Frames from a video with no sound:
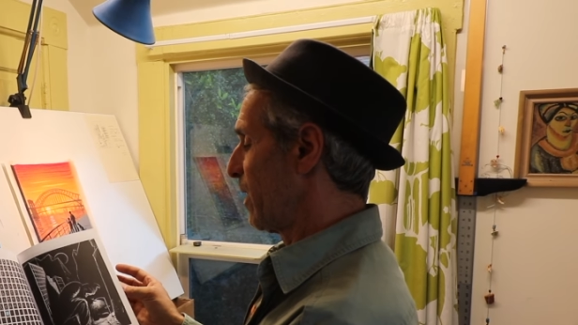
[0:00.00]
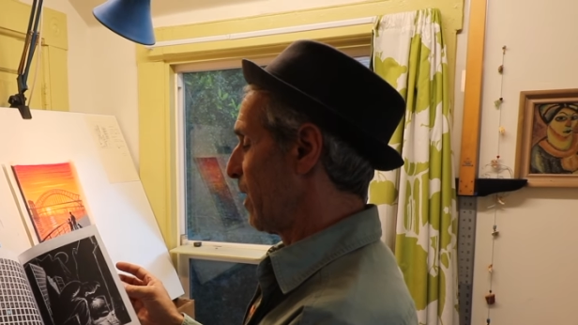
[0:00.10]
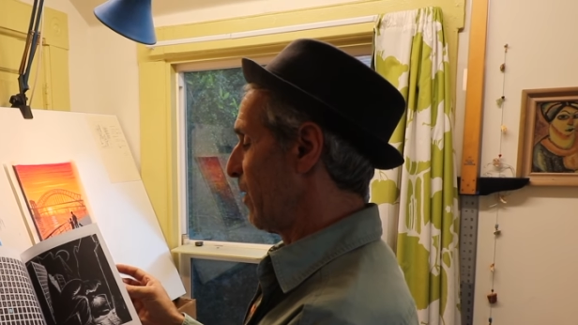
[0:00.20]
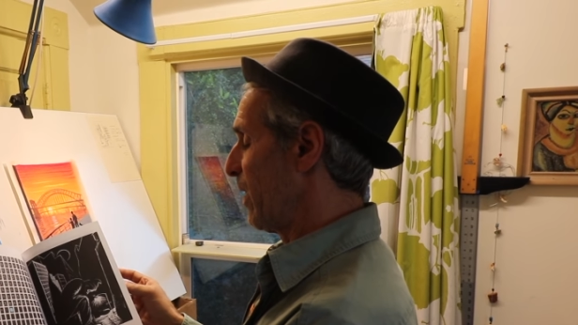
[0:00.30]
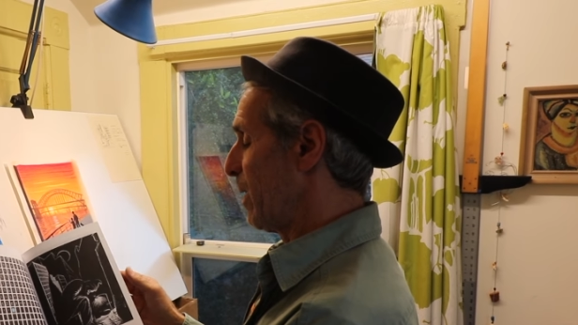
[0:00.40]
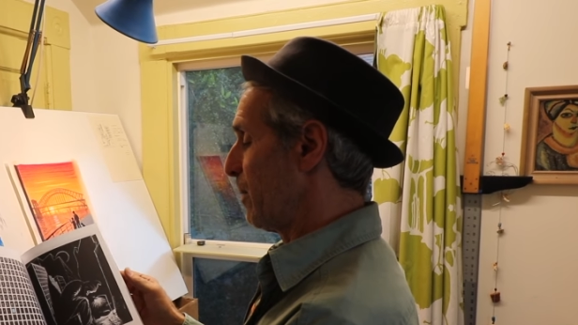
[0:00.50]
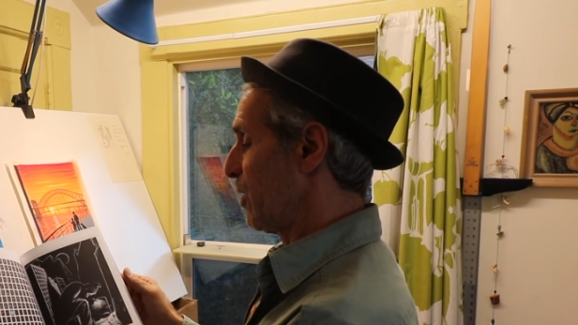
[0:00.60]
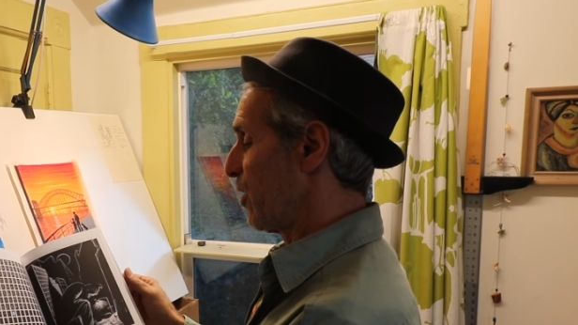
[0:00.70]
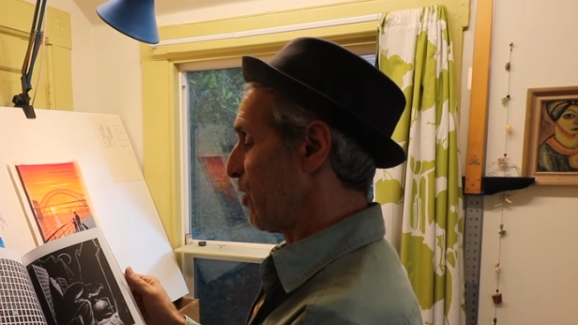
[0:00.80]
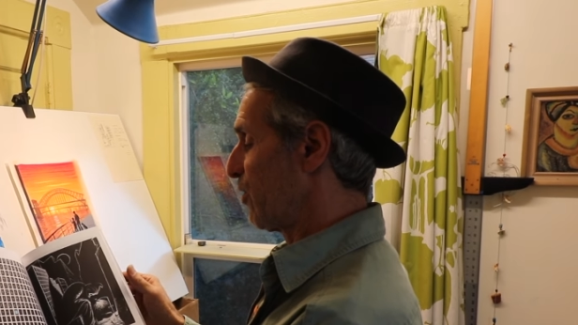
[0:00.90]
of
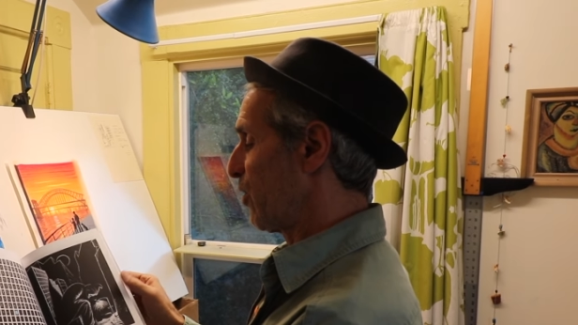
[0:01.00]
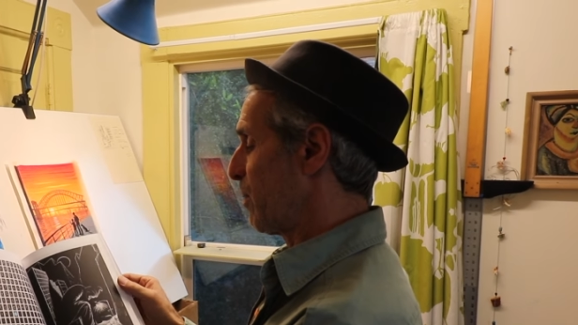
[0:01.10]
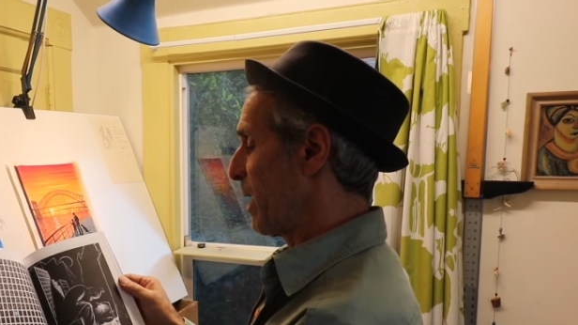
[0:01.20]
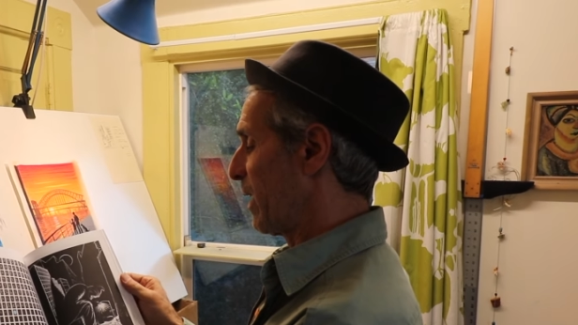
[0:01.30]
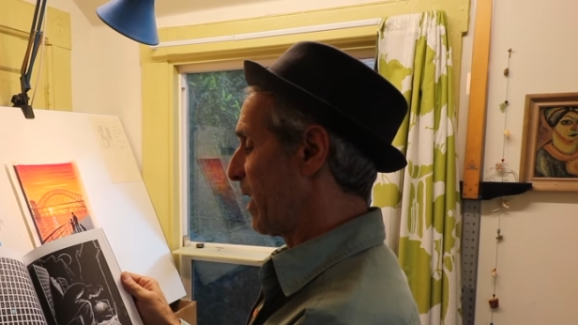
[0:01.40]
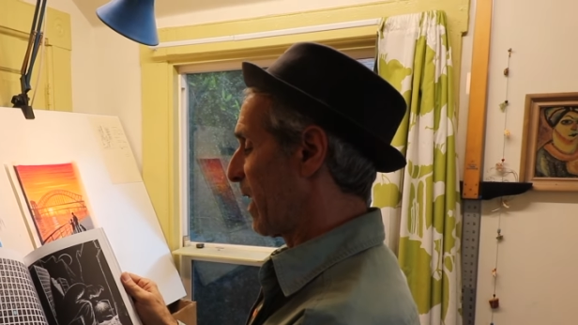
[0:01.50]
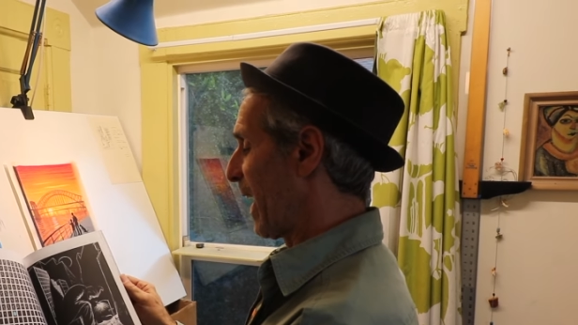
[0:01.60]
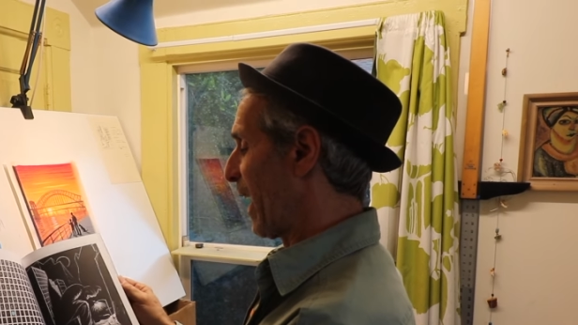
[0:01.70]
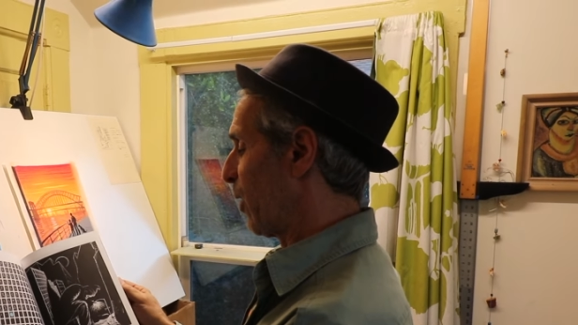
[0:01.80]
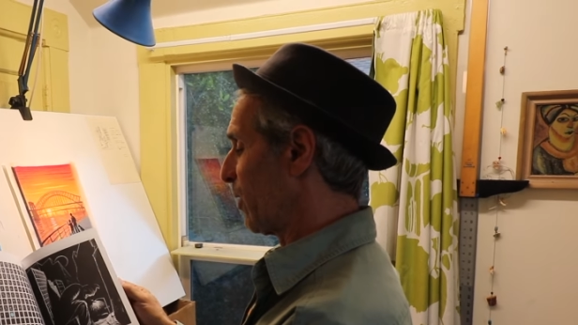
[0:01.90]
images, too many to
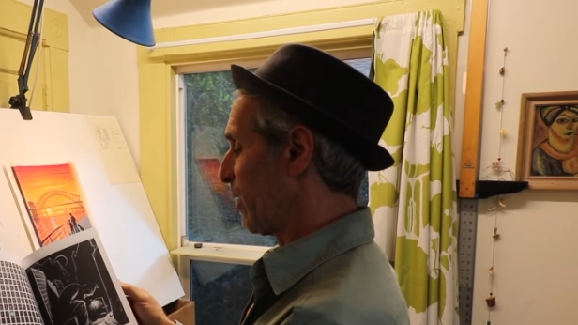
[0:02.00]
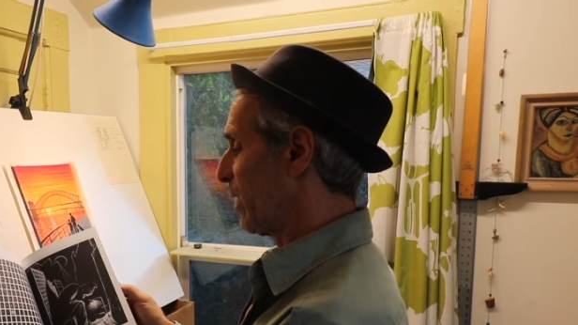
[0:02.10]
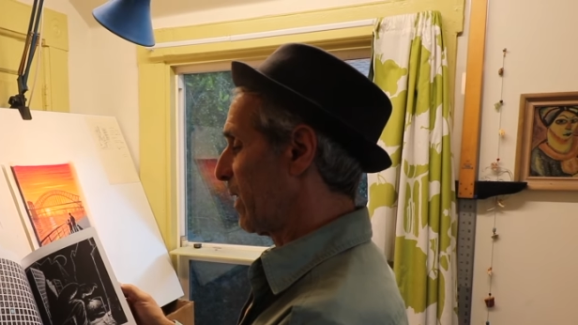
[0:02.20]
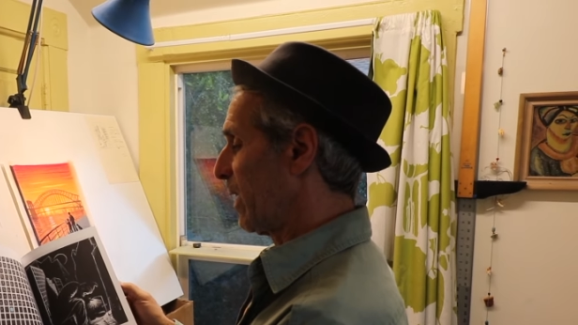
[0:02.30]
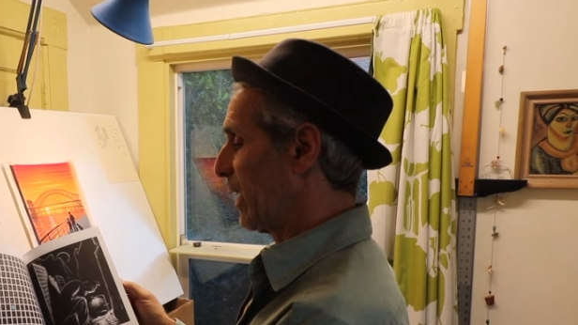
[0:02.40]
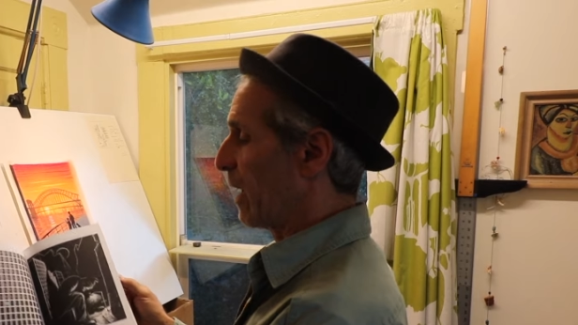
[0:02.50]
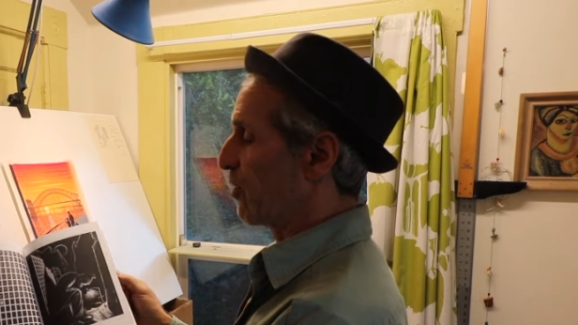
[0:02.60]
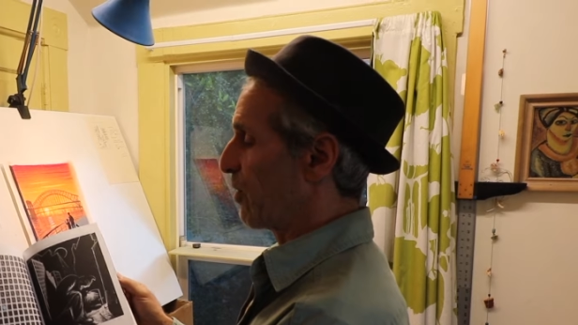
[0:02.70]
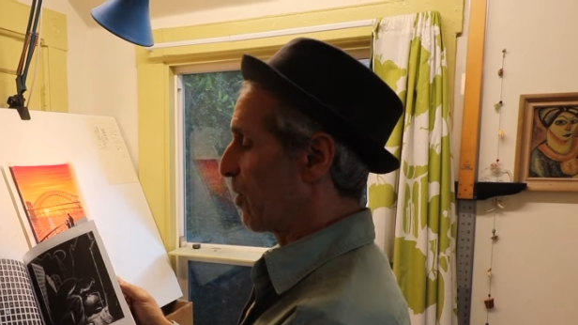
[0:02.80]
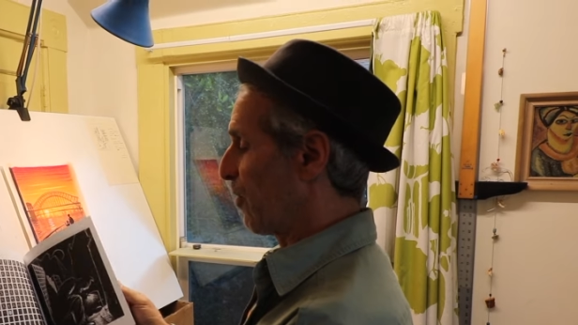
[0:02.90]
count. And that's
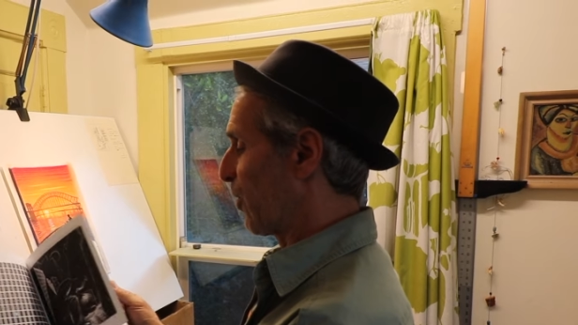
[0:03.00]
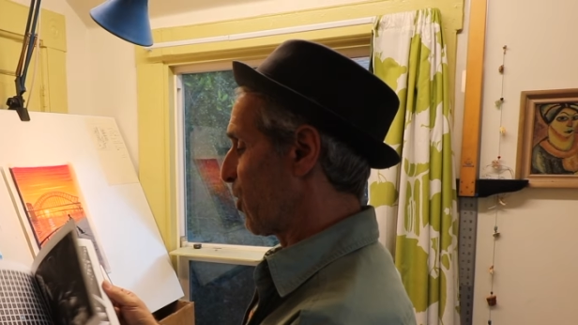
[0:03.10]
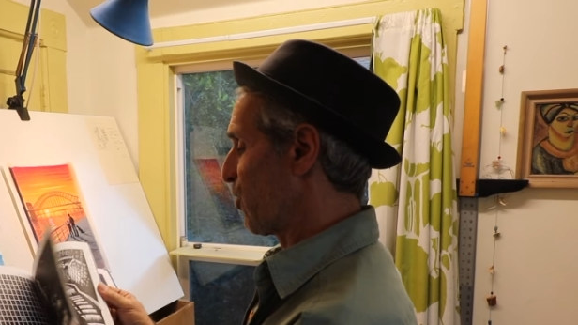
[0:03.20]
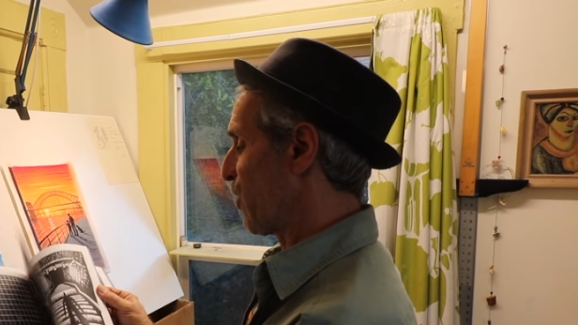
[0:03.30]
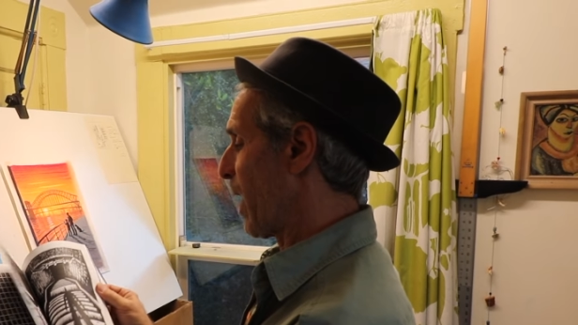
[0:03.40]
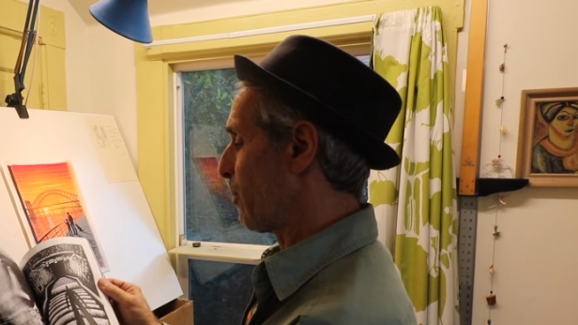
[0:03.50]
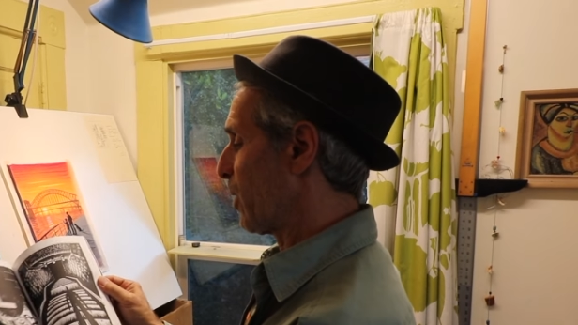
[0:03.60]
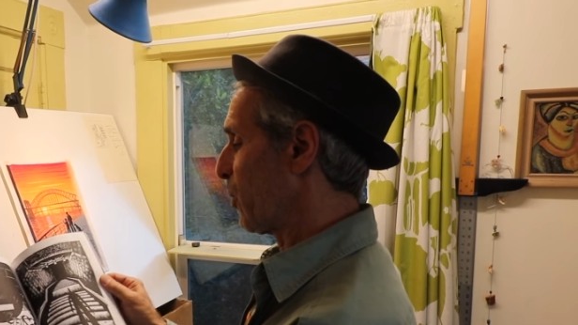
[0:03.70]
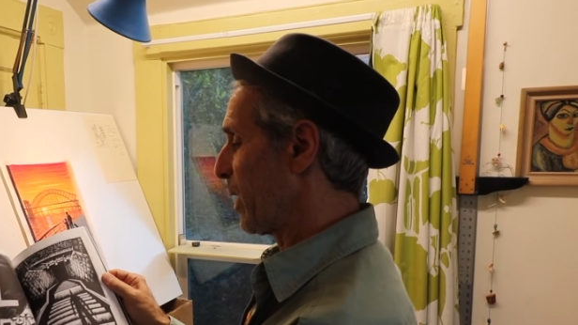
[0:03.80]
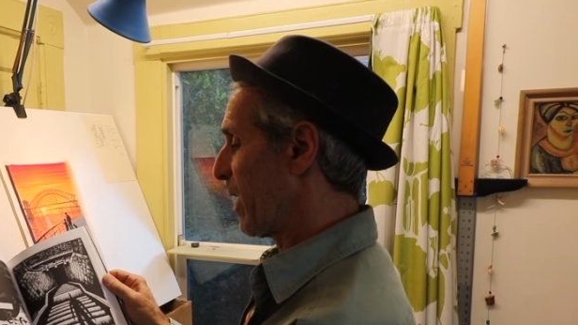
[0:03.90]
just the first chapter.